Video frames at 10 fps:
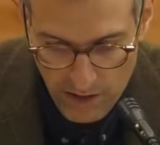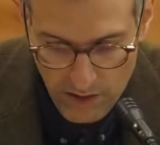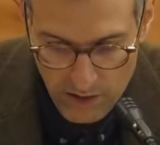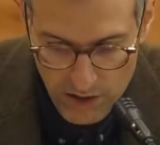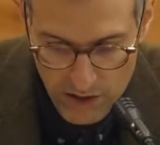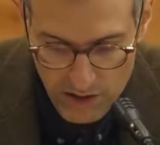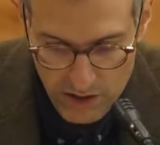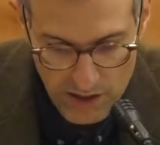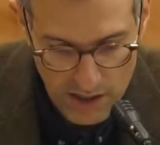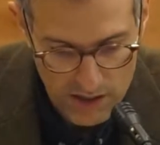"The
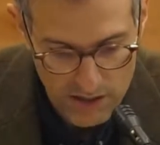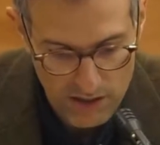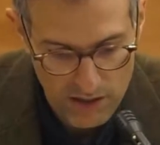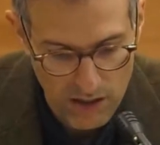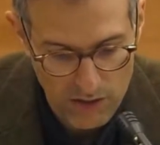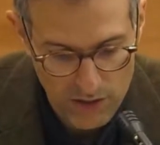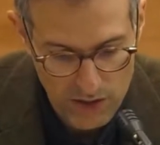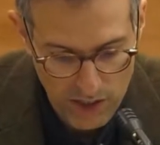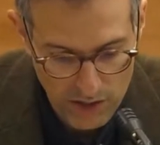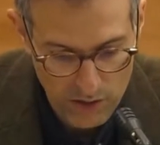original task of a
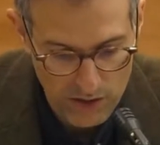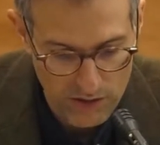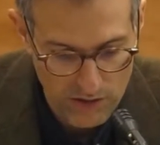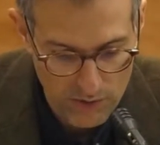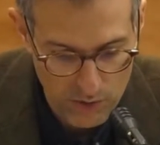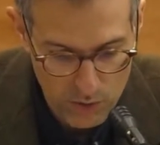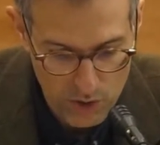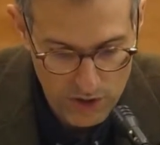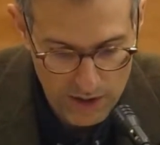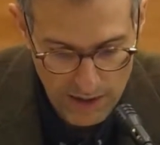genuine
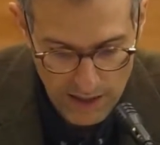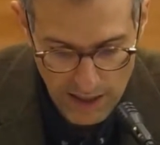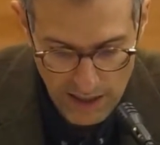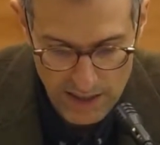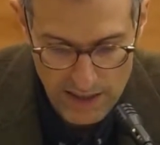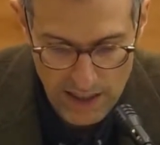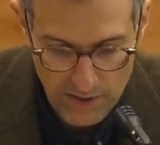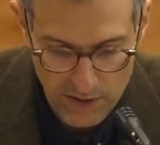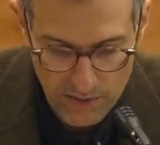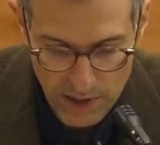revolution is
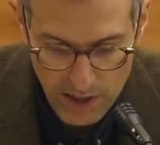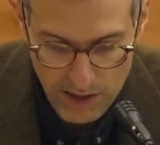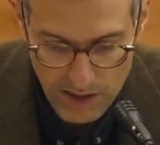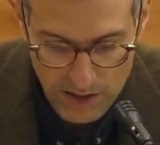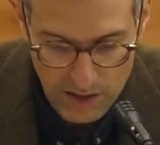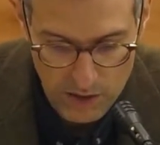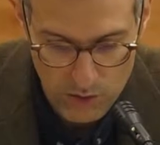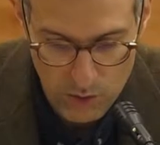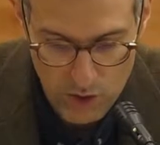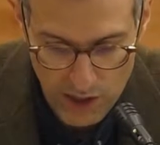never merely
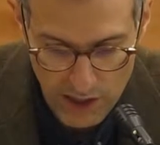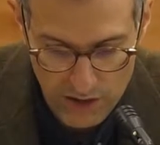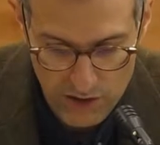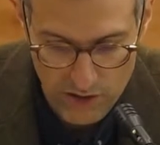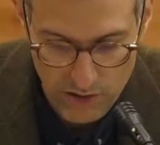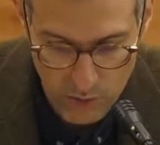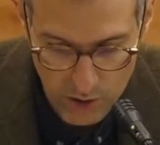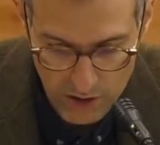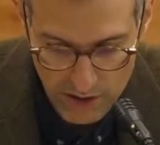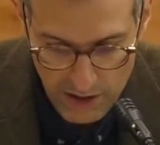to change the
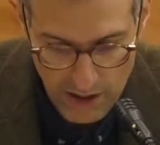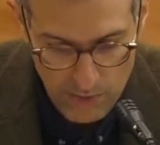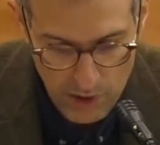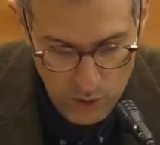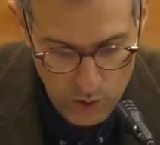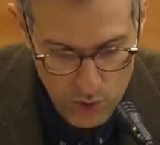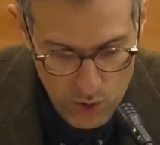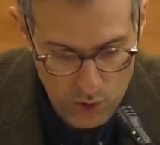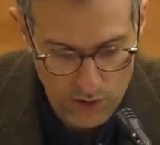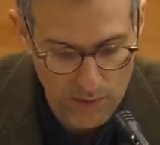world, but
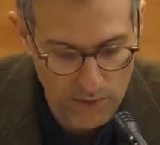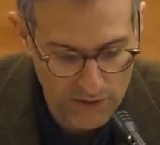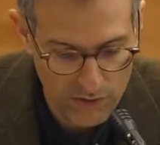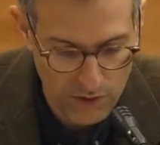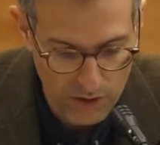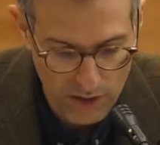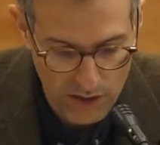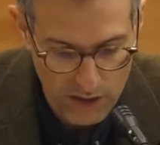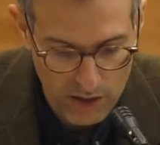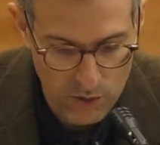also and above all
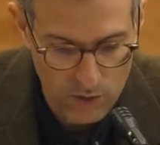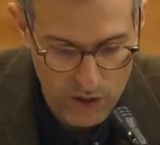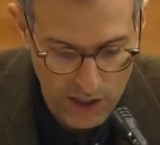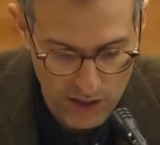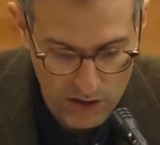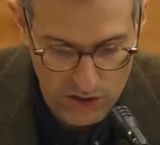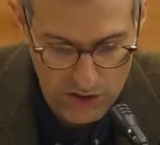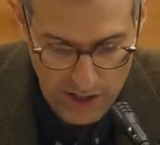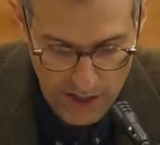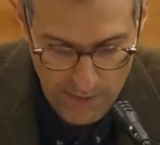to change
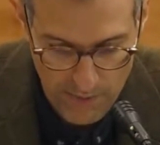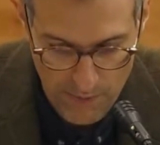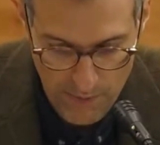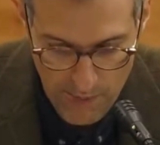time."